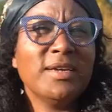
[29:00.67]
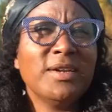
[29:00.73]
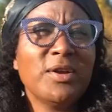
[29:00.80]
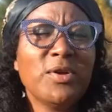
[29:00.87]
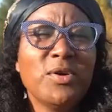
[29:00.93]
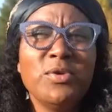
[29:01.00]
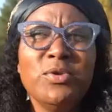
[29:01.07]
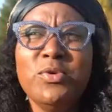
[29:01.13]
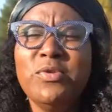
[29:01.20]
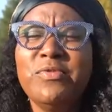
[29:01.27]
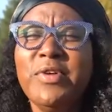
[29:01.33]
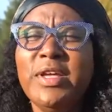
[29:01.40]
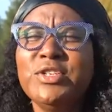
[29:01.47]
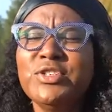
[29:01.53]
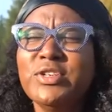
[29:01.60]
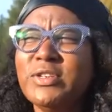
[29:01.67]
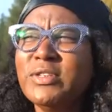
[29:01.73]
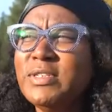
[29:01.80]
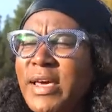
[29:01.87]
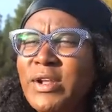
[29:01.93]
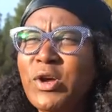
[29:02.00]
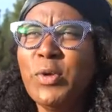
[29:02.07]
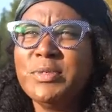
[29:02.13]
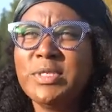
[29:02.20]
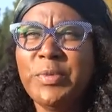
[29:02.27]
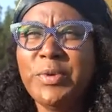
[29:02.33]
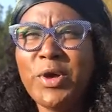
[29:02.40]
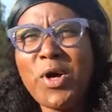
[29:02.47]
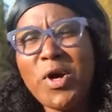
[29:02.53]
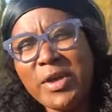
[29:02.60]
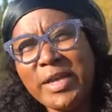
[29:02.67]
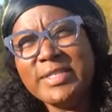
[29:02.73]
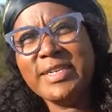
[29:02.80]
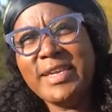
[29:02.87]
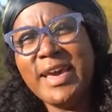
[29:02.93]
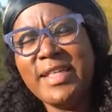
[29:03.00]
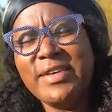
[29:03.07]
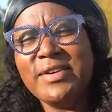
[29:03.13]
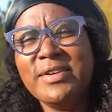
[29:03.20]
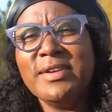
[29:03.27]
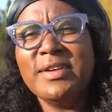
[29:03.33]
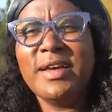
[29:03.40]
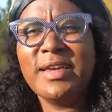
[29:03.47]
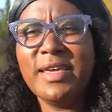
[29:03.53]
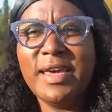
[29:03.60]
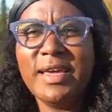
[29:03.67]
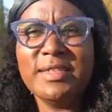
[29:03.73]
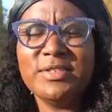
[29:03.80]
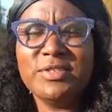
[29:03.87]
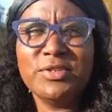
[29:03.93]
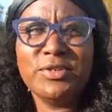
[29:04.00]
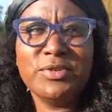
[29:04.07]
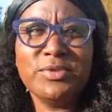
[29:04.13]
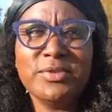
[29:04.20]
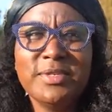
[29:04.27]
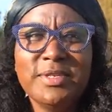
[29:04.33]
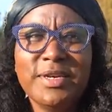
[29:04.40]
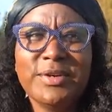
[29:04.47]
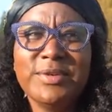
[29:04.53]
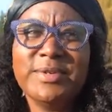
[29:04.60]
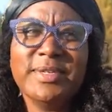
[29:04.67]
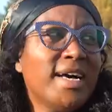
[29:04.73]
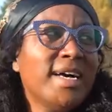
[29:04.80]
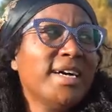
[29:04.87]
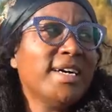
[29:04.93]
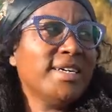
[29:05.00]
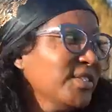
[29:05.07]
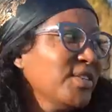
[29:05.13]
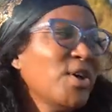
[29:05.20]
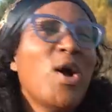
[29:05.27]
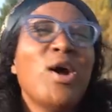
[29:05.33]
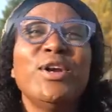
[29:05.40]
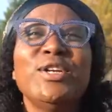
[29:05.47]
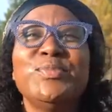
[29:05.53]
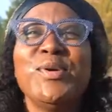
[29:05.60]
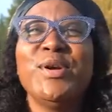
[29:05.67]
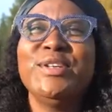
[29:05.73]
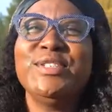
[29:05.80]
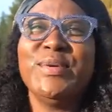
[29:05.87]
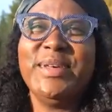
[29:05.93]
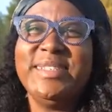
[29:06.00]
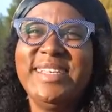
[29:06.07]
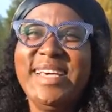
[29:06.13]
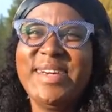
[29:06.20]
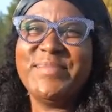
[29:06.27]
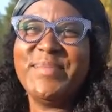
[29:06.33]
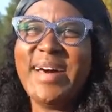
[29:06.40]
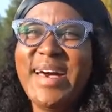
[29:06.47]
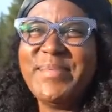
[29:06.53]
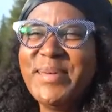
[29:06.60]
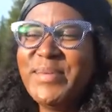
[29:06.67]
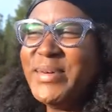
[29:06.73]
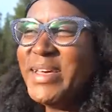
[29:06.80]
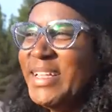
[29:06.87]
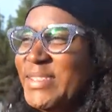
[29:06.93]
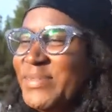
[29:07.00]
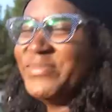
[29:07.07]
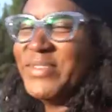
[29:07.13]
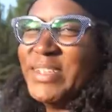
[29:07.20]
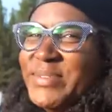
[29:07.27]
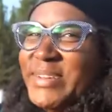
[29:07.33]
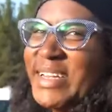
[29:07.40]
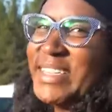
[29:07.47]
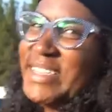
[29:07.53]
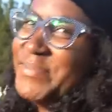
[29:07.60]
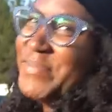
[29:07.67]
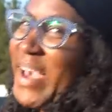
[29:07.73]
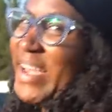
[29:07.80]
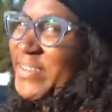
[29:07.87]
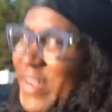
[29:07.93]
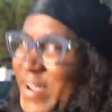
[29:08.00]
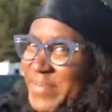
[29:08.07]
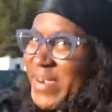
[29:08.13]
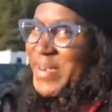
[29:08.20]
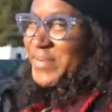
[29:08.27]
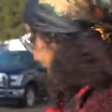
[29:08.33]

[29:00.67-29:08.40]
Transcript: and our own new adventures in hopes that we all get together again soon. So uh, the hardest part is always saying goodbye, but we got some friends we got to say bye, right babe?